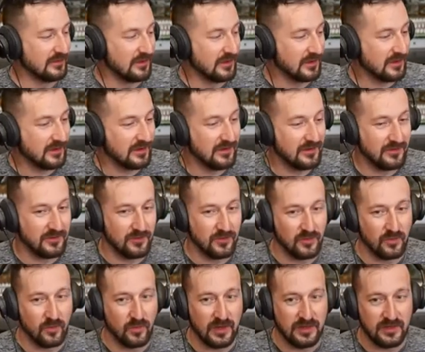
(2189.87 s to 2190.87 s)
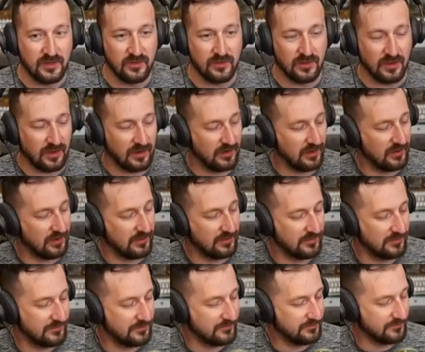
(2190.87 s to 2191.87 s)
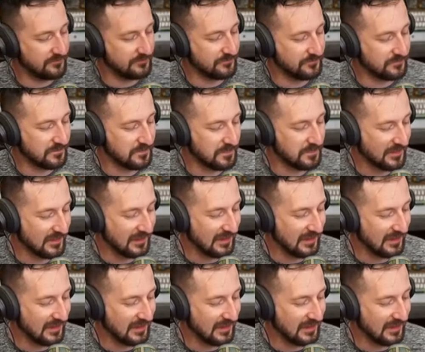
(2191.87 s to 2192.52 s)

look, you got Arthur all excited.